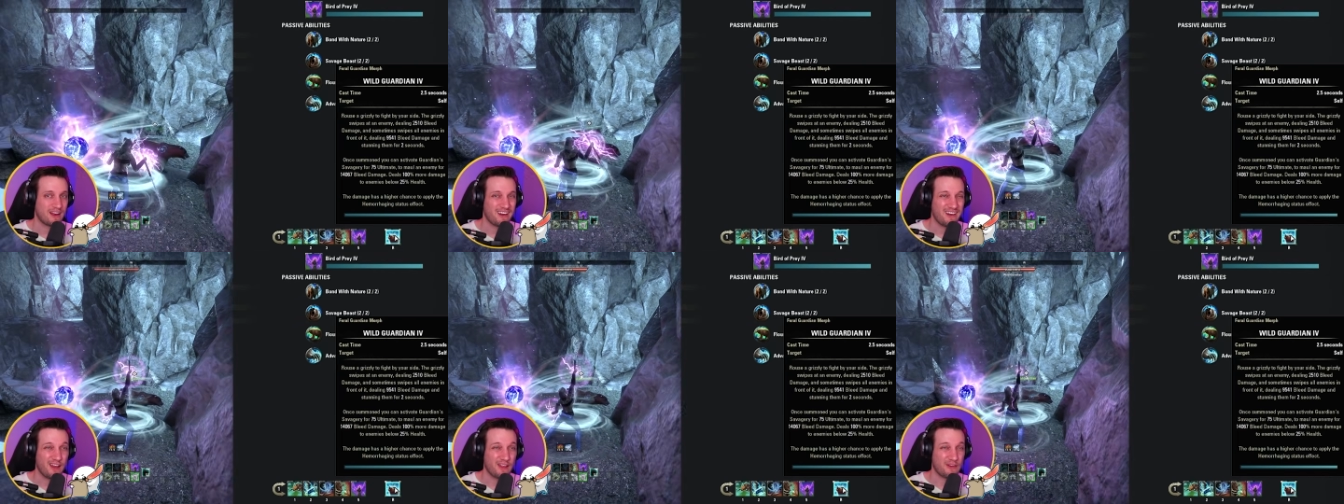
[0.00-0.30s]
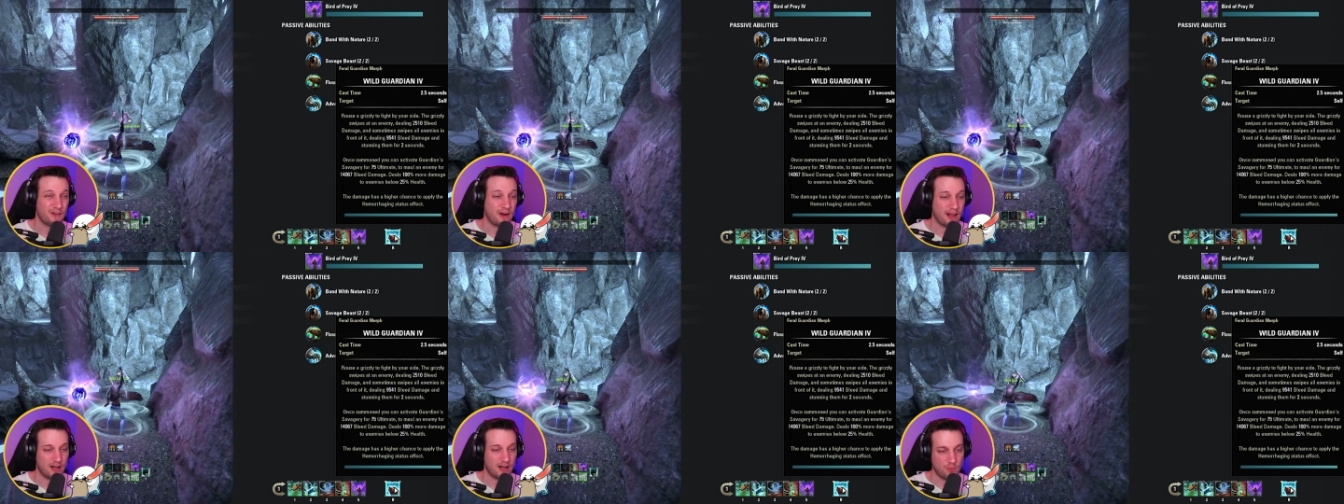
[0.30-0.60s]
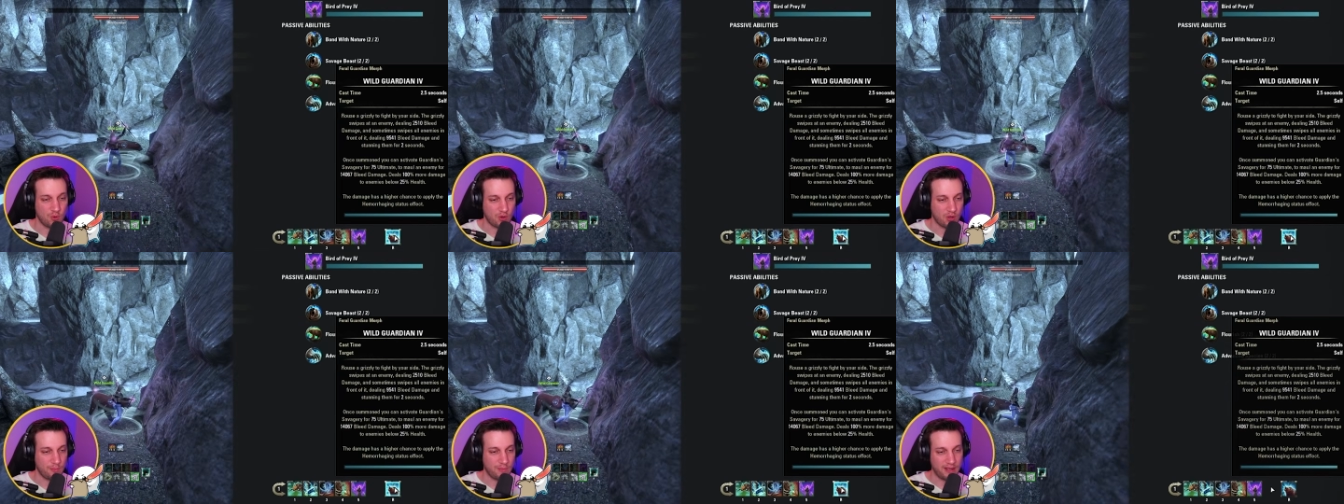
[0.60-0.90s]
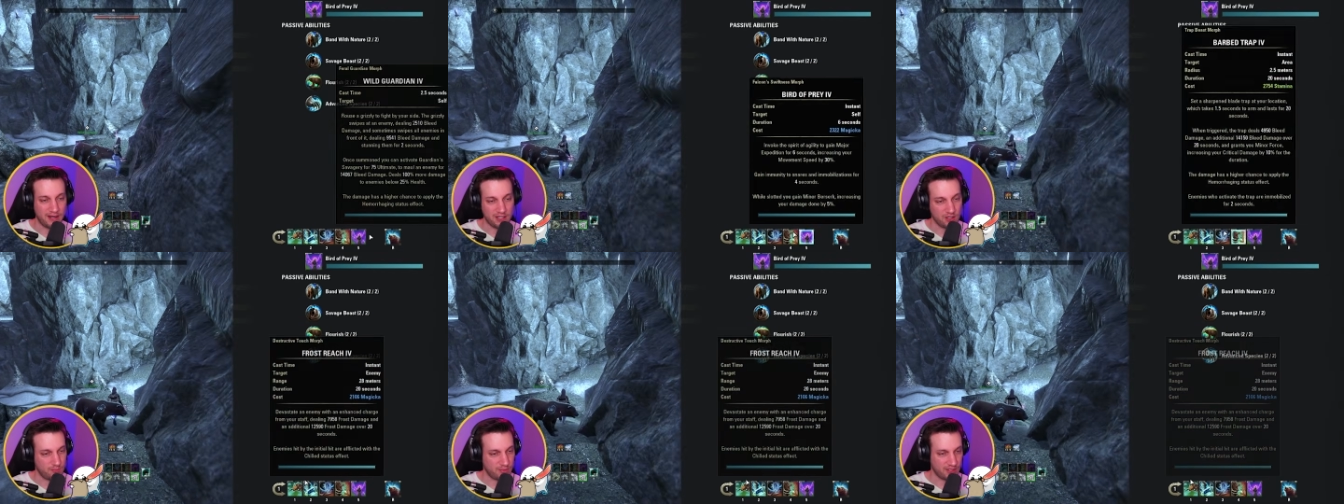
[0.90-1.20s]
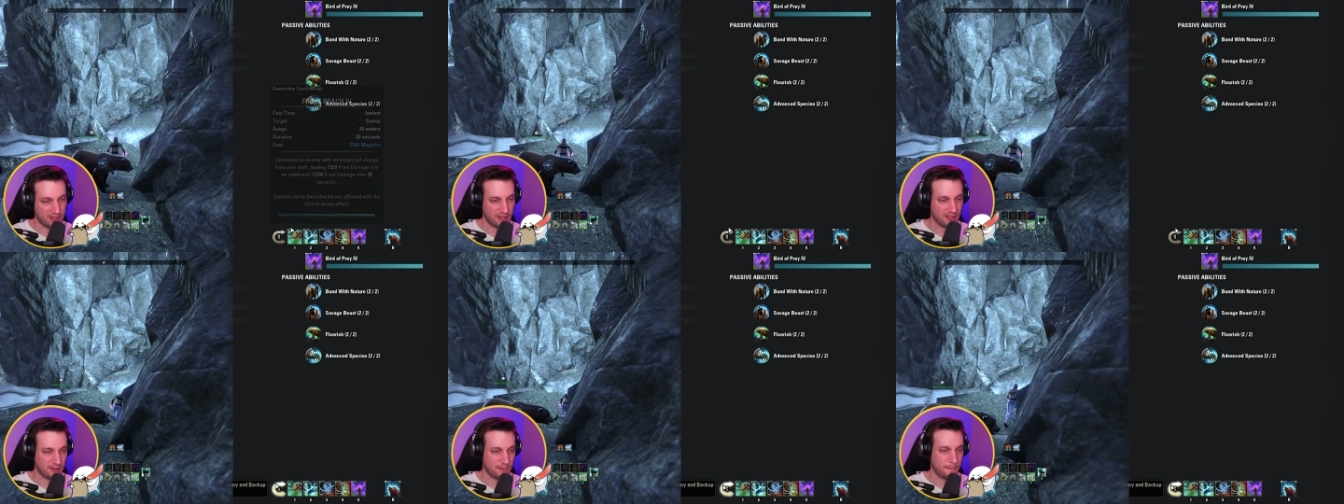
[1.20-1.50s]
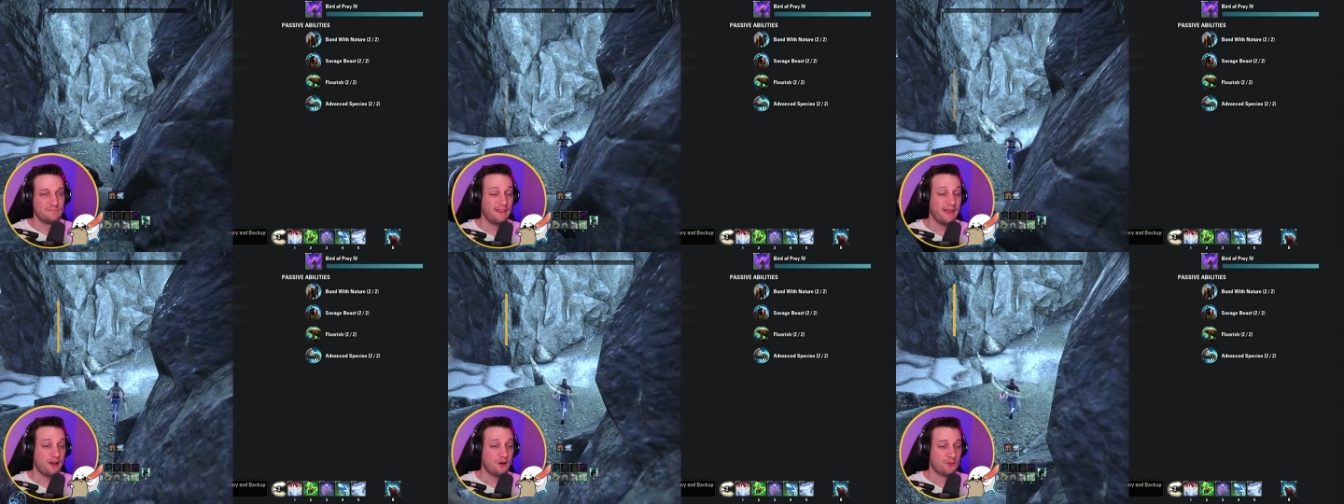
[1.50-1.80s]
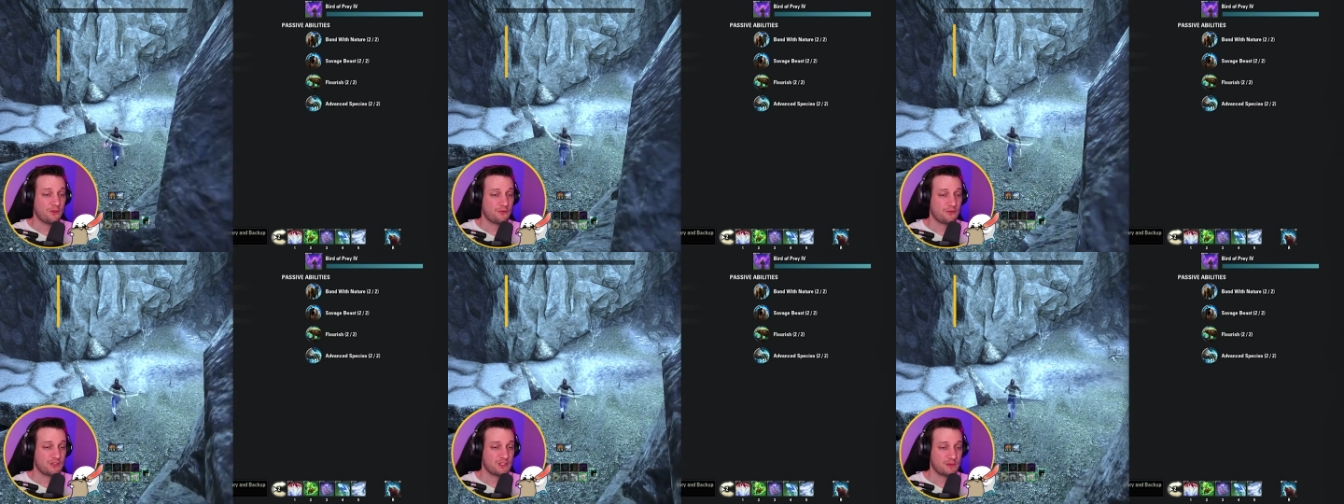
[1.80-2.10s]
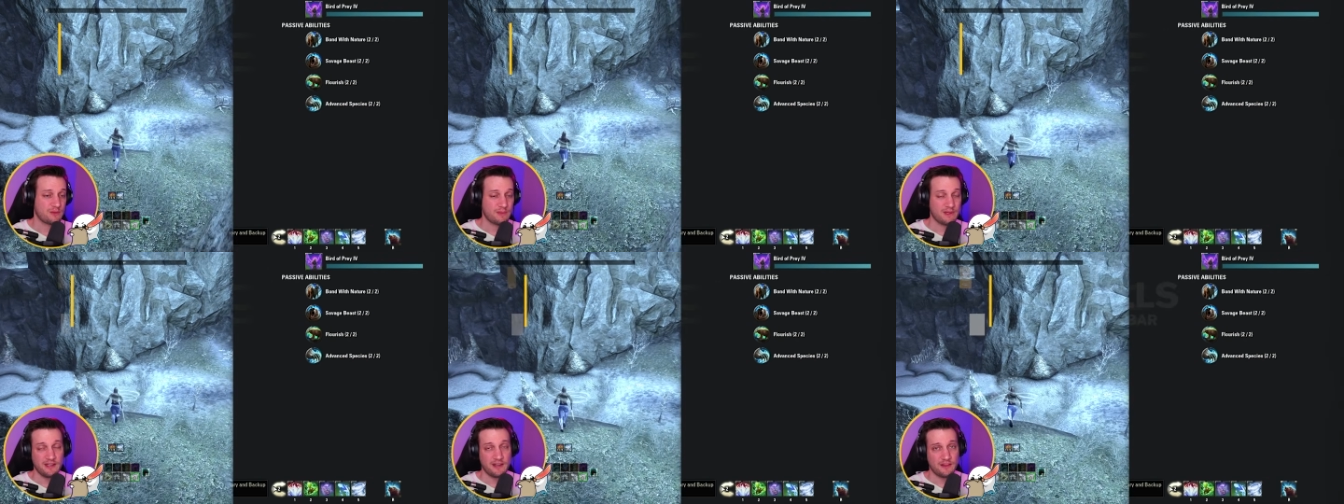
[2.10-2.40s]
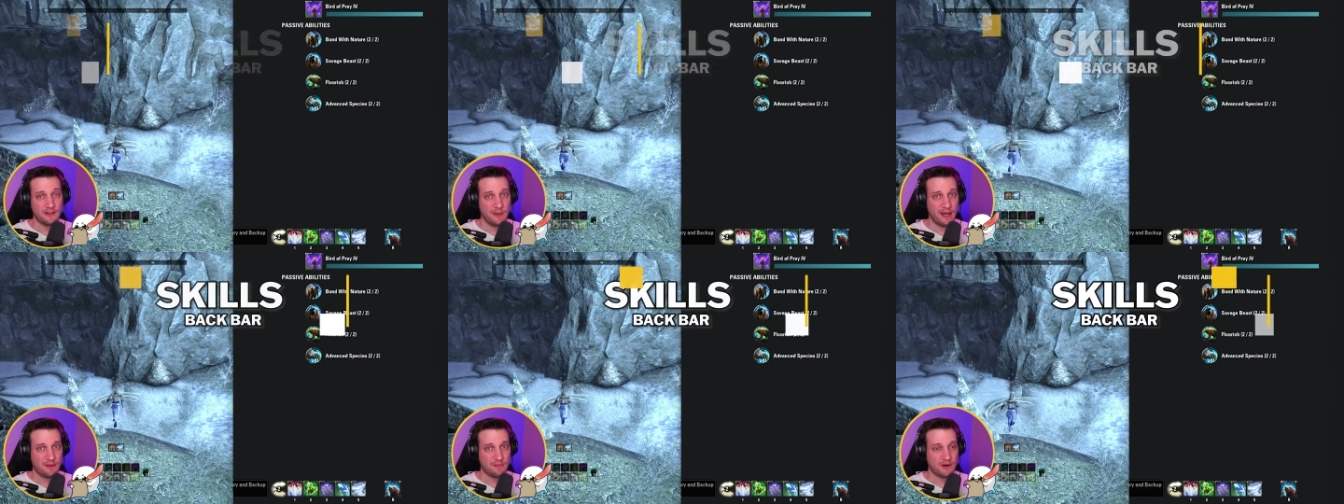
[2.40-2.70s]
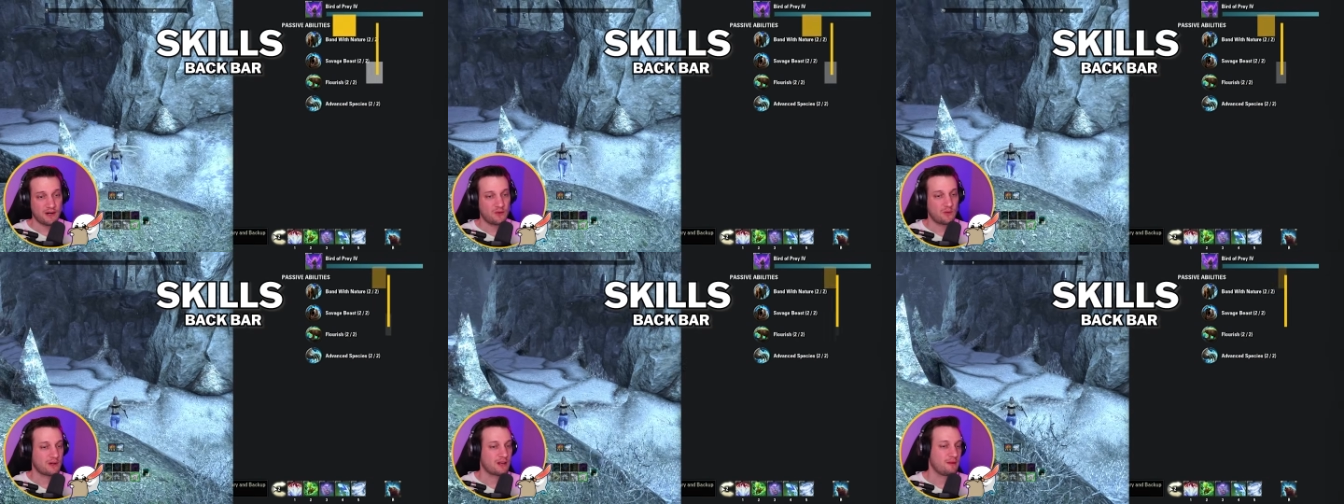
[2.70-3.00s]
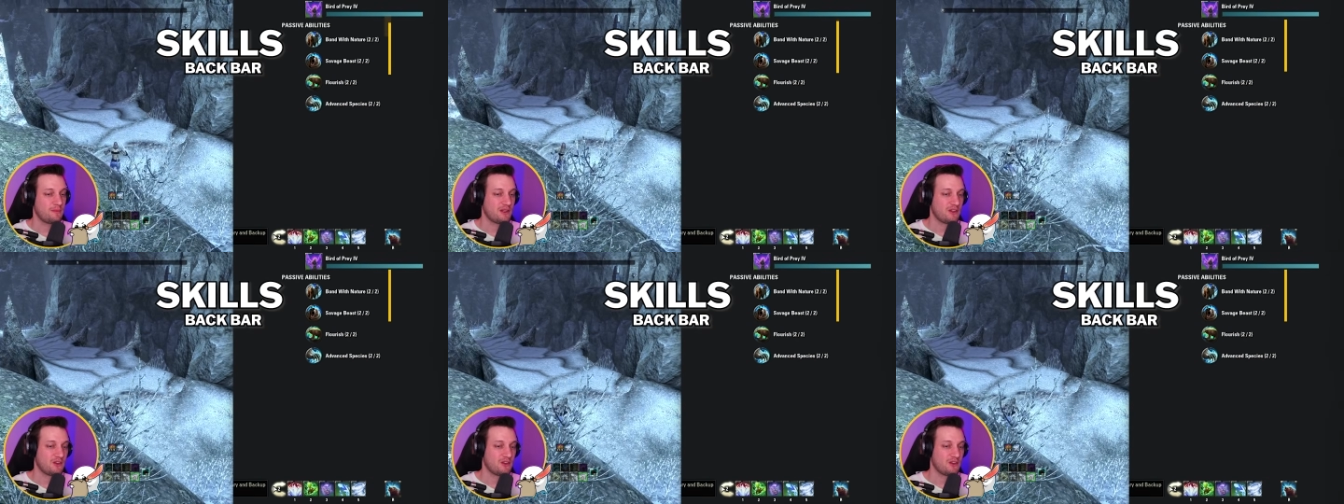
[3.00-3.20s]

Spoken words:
another animal companion ability. Now, the first ability on the back bar, we're going to be